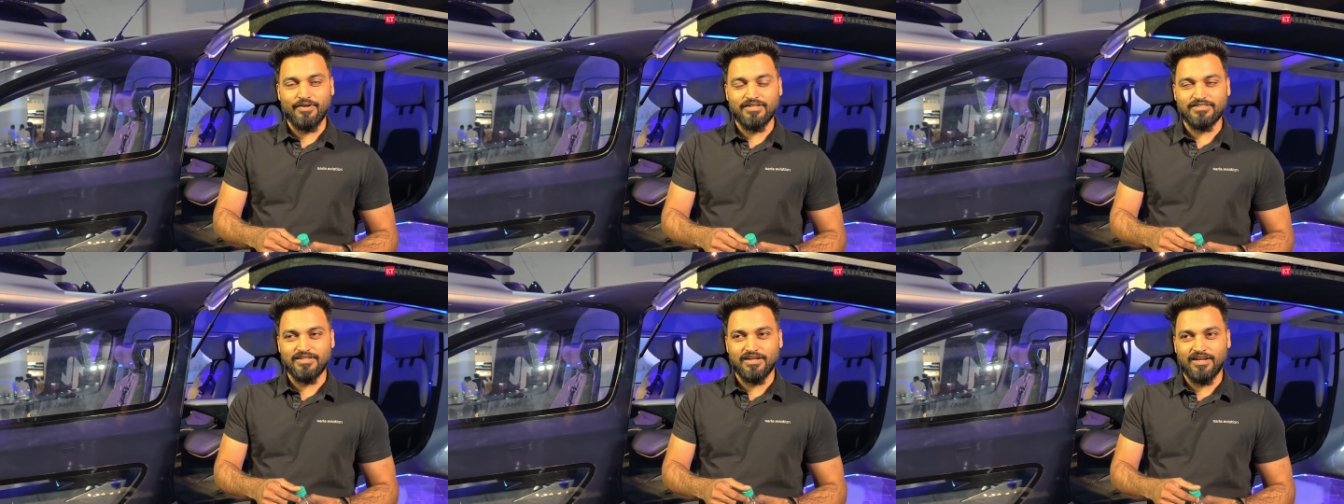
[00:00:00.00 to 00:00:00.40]

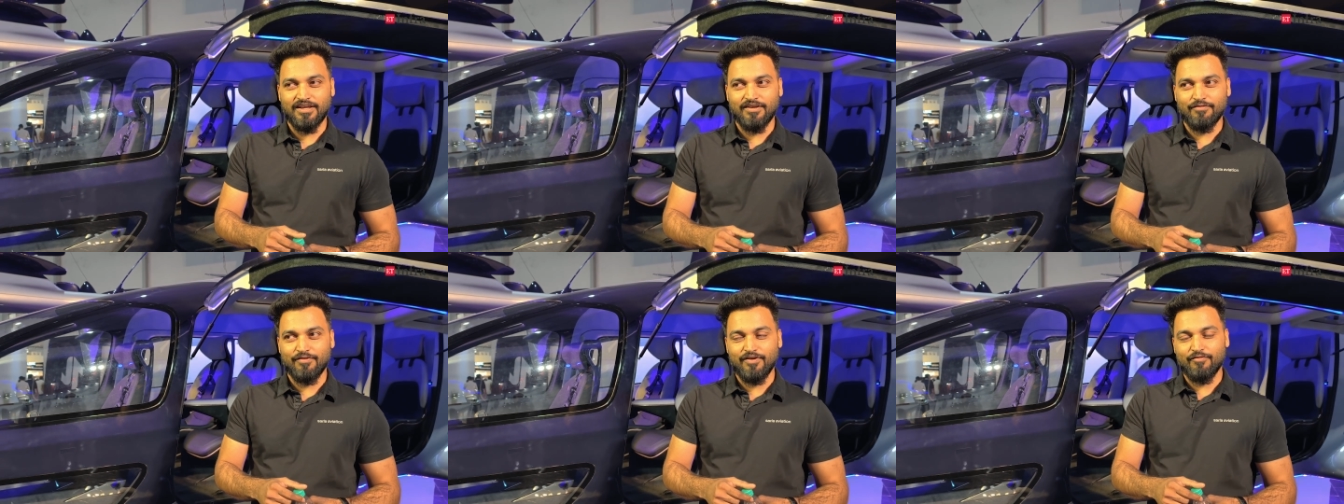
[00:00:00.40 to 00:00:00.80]

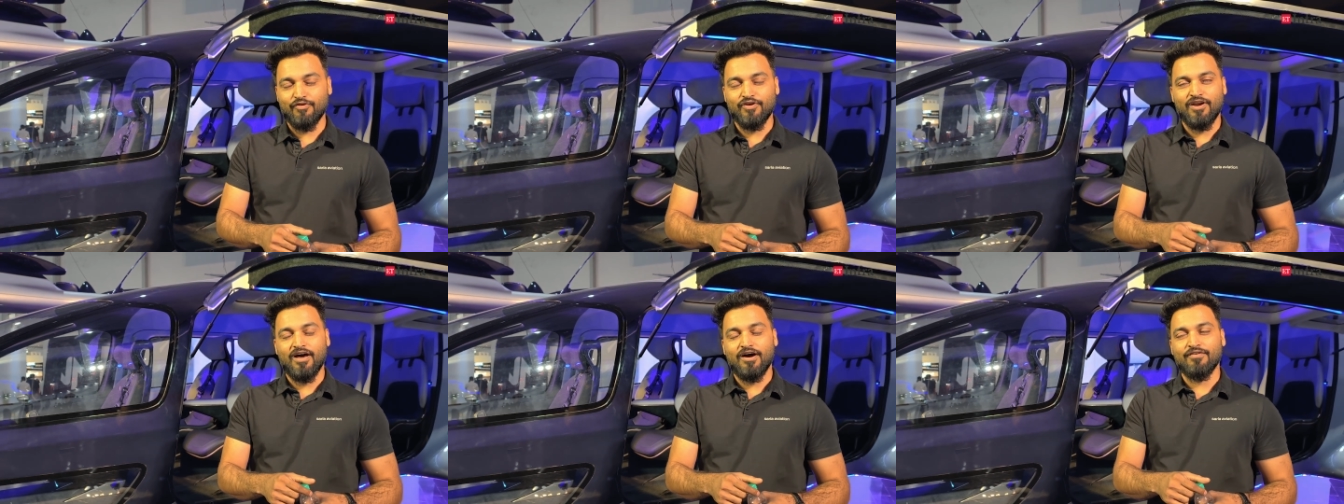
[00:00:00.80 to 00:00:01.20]
Basically, we
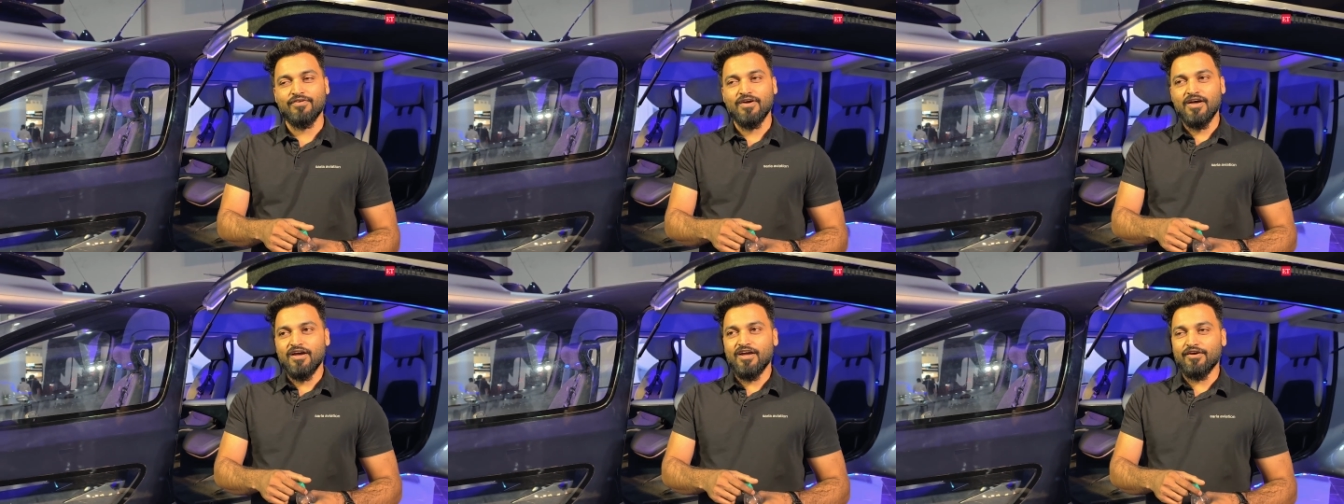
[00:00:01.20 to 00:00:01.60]
would love
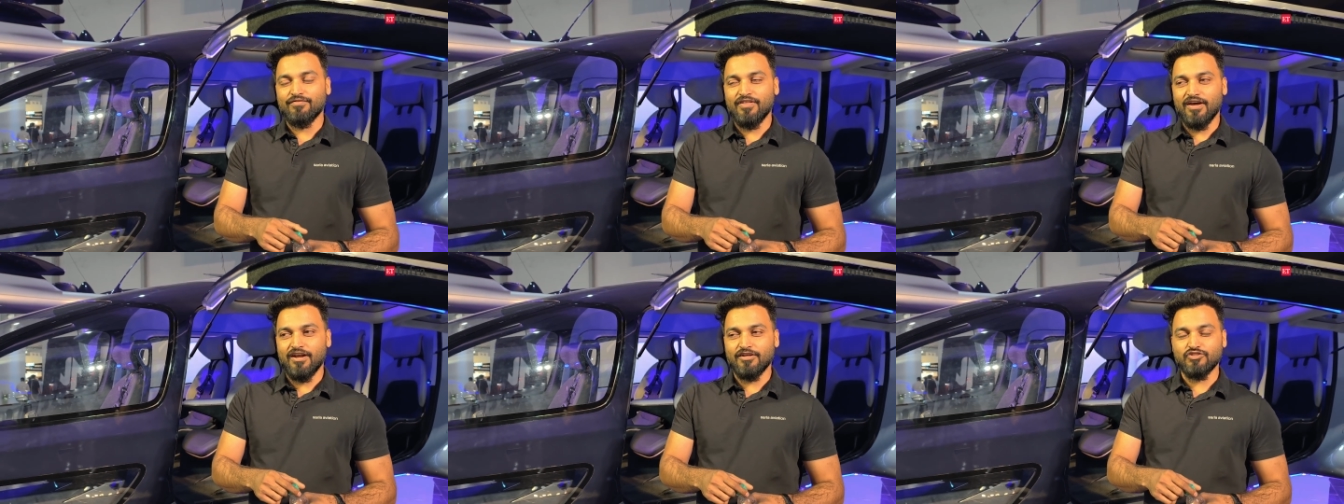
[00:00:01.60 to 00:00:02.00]

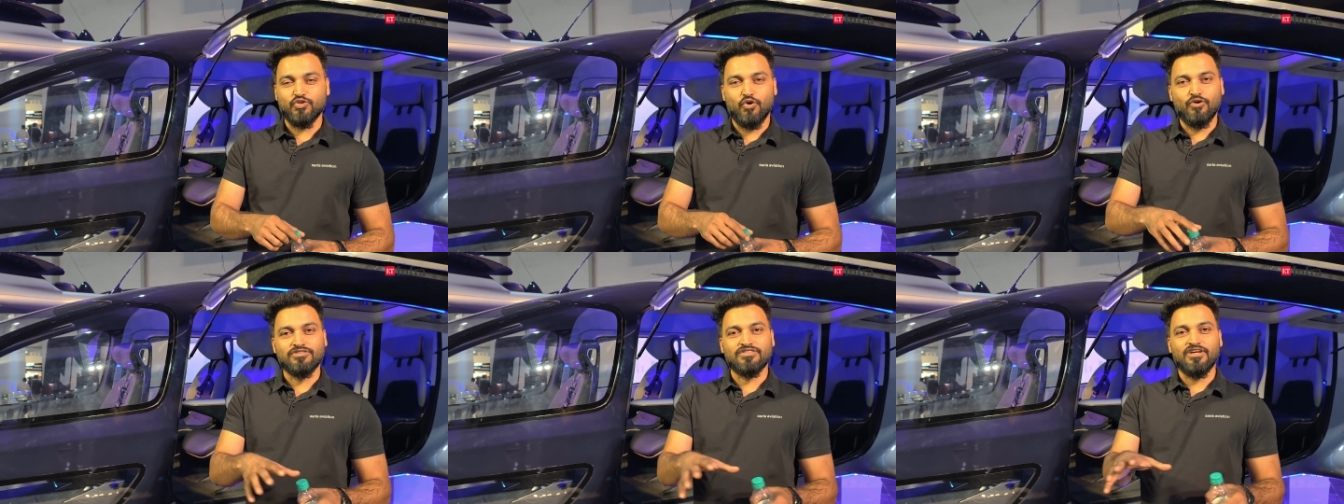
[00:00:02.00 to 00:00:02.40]
if there are
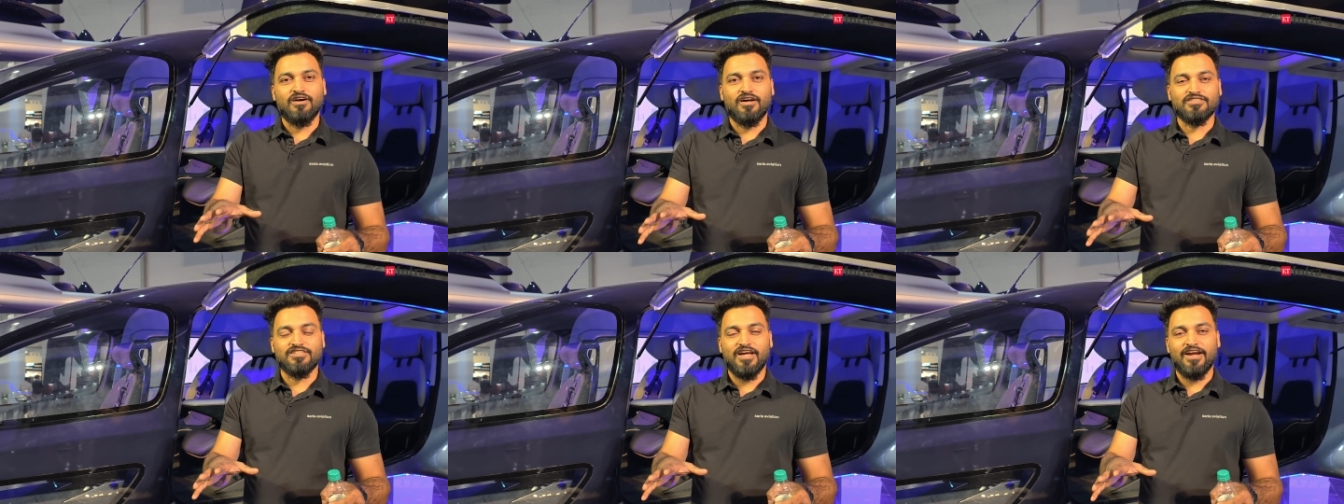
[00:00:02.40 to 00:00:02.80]
zones
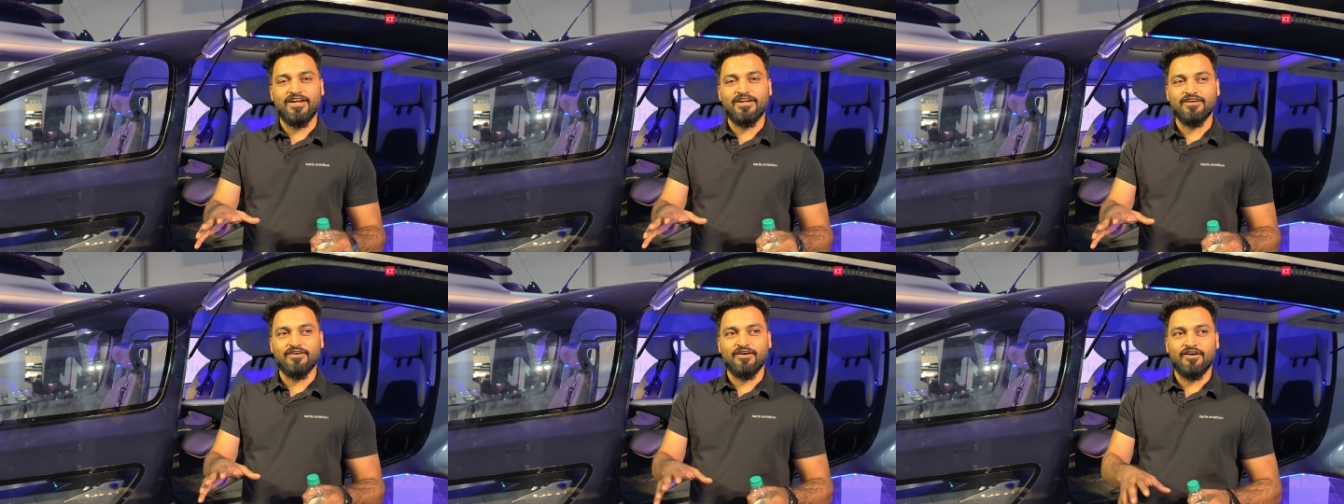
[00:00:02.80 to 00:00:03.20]

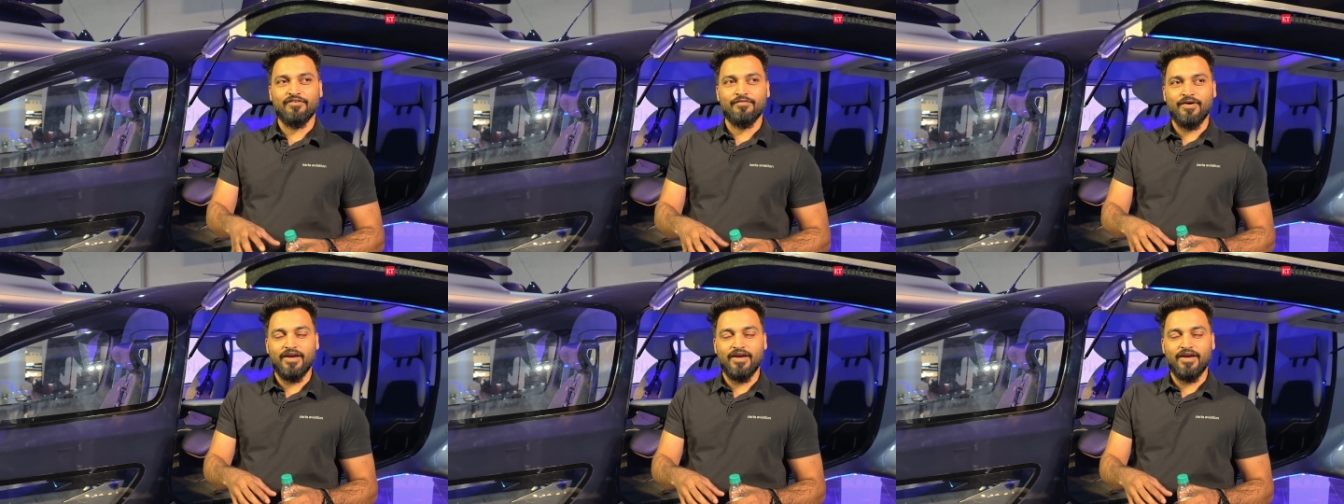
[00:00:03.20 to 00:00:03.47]
assigned uh,